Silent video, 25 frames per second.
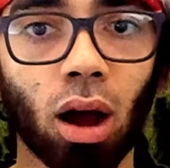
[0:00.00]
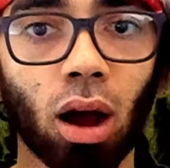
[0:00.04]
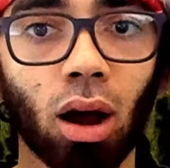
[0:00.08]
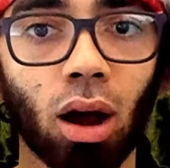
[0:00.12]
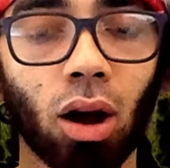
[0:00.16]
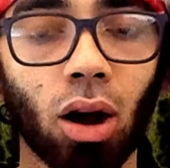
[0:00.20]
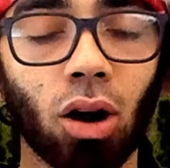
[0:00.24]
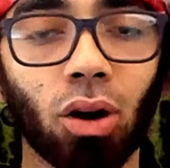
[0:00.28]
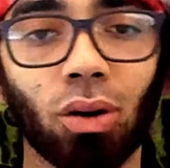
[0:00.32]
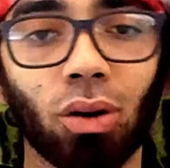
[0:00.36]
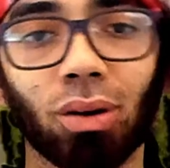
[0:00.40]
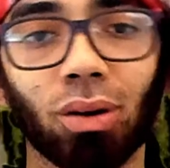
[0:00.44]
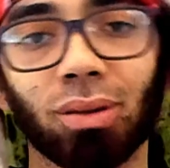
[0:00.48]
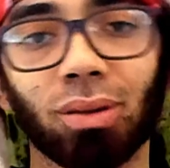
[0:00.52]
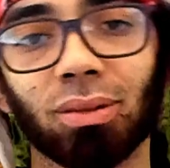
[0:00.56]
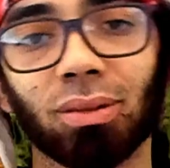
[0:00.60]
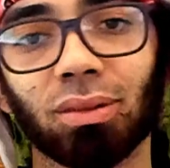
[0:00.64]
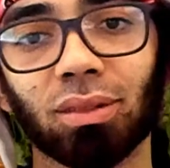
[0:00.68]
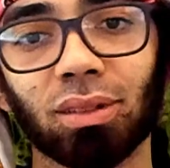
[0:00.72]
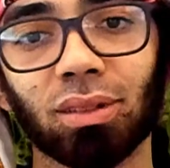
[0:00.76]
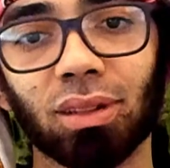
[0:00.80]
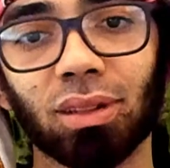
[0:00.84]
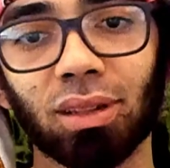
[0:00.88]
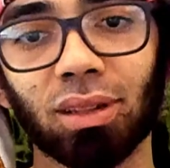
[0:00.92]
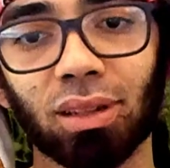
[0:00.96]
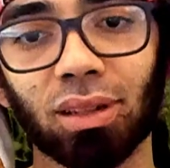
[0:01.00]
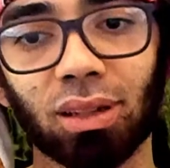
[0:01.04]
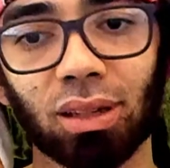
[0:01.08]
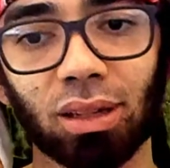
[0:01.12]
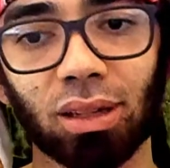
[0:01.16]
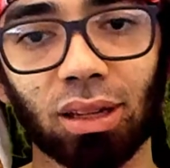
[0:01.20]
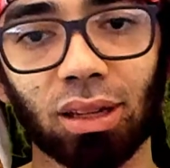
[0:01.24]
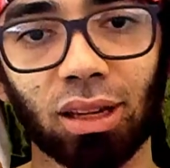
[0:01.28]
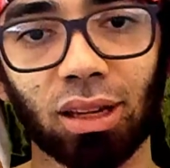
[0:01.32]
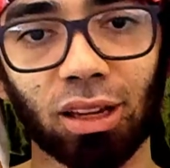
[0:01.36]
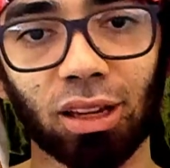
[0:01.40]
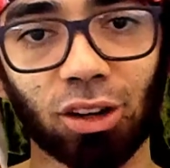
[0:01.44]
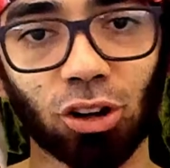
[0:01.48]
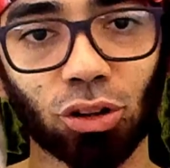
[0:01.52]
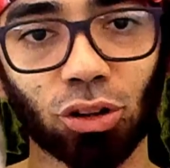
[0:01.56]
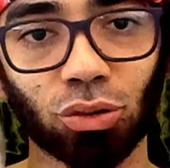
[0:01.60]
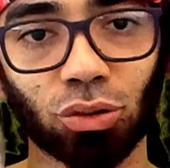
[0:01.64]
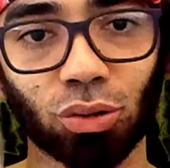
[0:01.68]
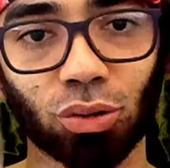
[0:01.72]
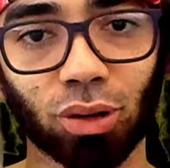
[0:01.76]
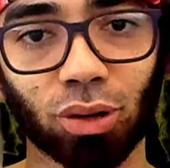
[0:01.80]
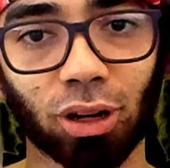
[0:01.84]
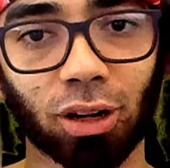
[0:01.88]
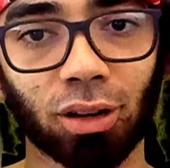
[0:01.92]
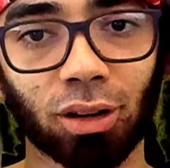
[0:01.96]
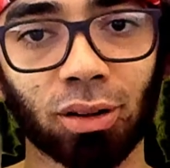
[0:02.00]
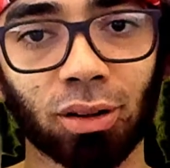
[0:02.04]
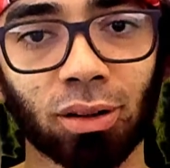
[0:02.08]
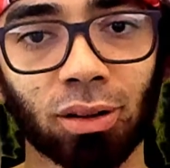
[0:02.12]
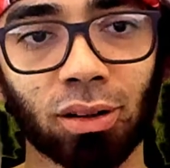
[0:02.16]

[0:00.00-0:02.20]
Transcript: Oh, it got to her.